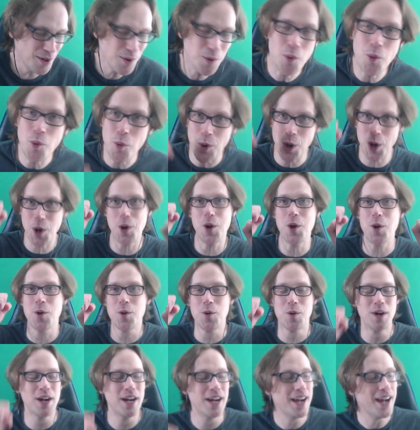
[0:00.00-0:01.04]

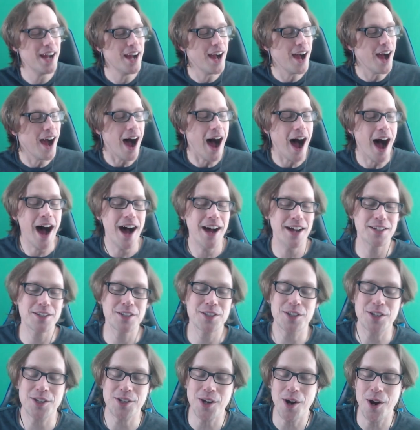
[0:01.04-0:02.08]
Woo!
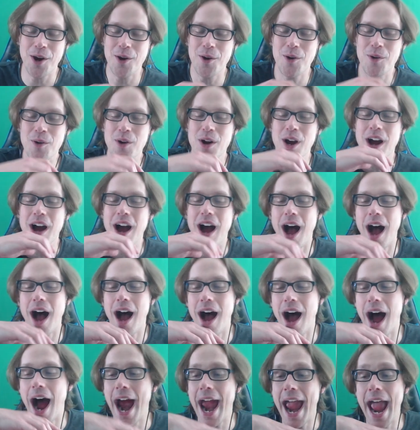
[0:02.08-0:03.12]
So
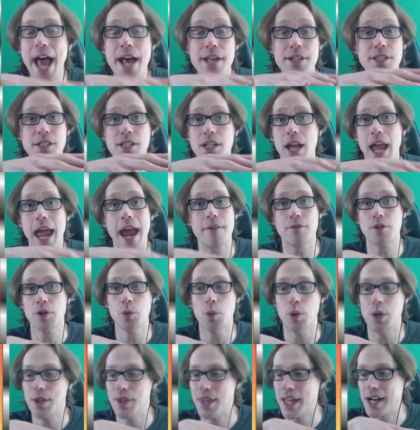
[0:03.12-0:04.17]
I ask
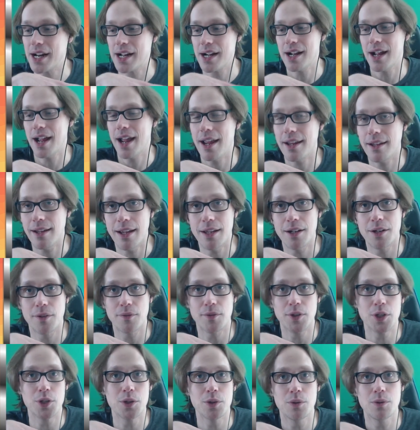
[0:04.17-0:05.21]
everyone that I
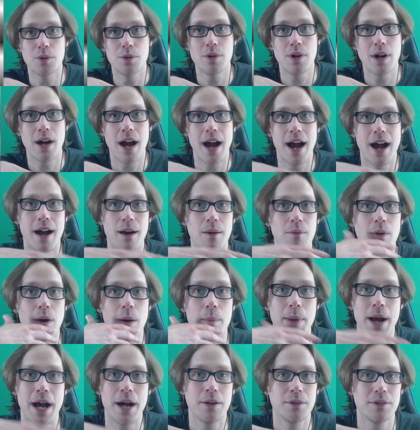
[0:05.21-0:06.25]
interview
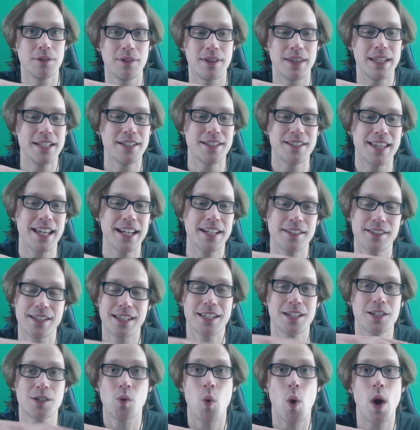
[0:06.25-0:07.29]
about these things
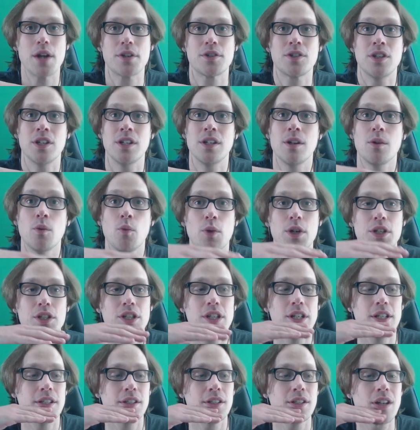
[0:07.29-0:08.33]
this question, which
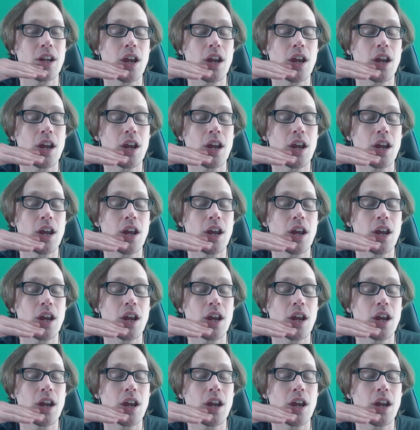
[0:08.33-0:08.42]
is,